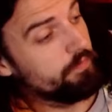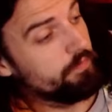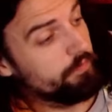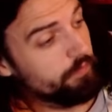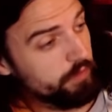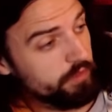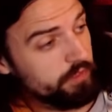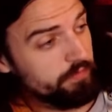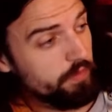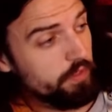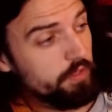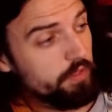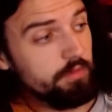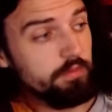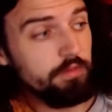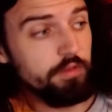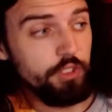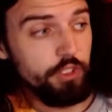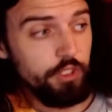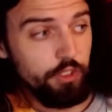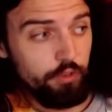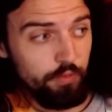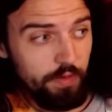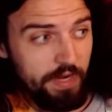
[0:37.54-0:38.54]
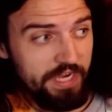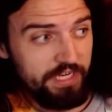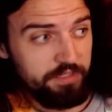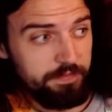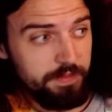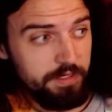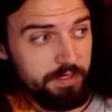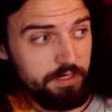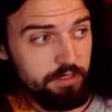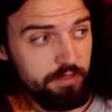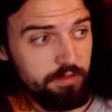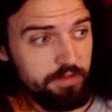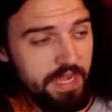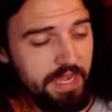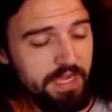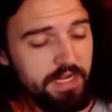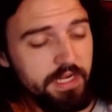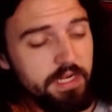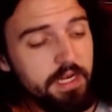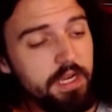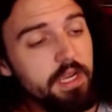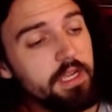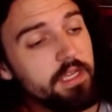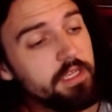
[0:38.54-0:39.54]
First of all, you asked me to do
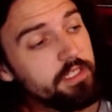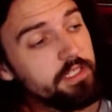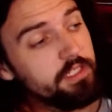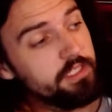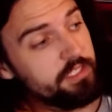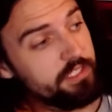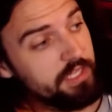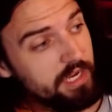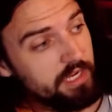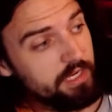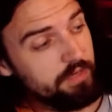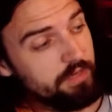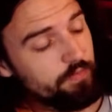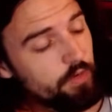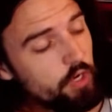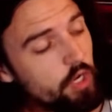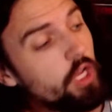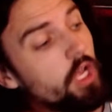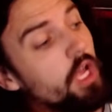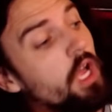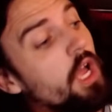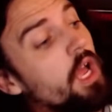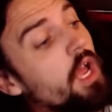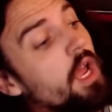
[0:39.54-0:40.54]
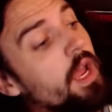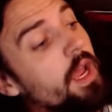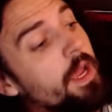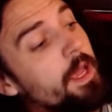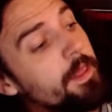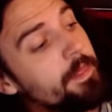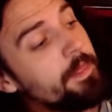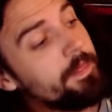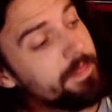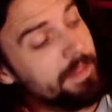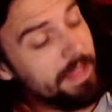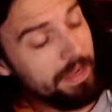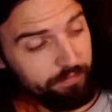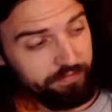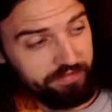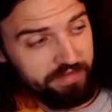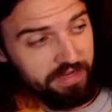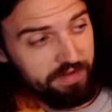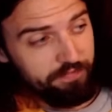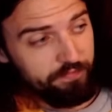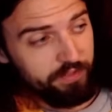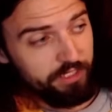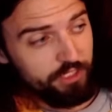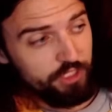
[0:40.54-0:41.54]
that. Second of all, that was
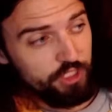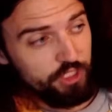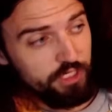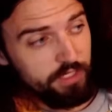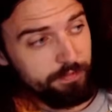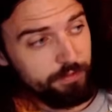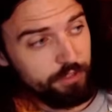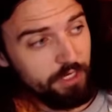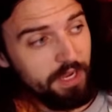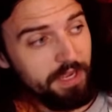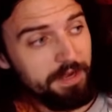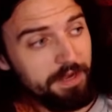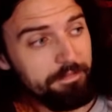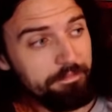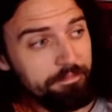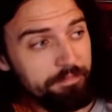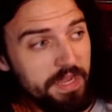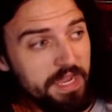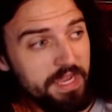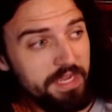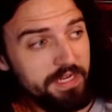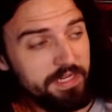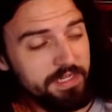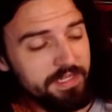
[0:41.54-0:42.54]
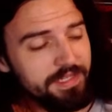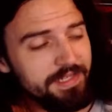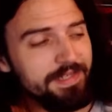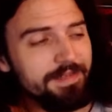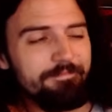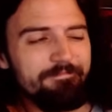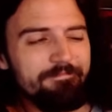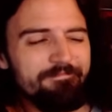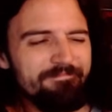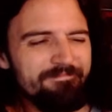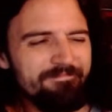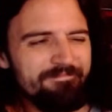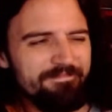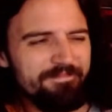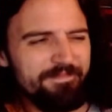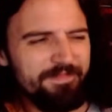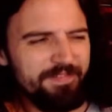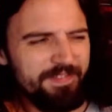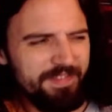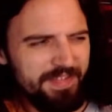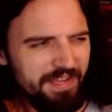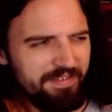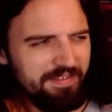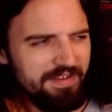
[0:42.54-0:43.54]
definitely a cheap shot, but
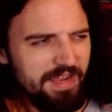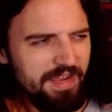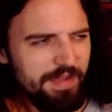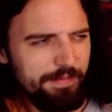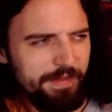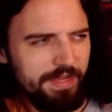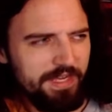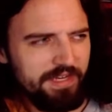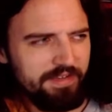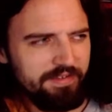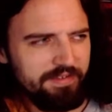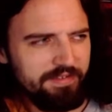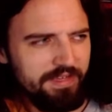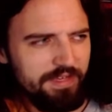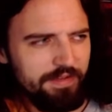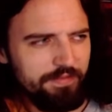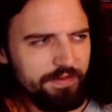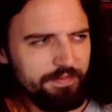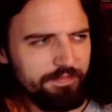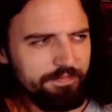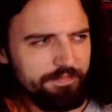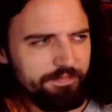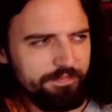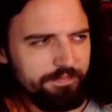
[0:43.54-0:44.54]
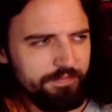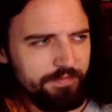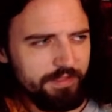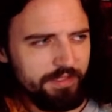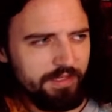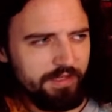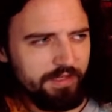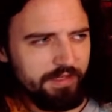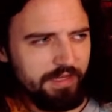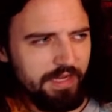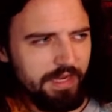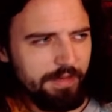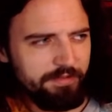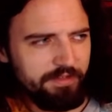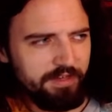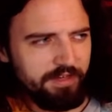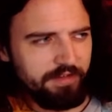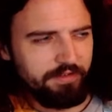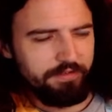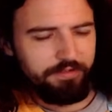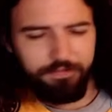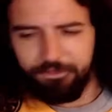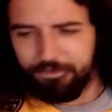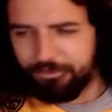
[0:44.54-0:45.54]
does not make us even. See you in Game 6.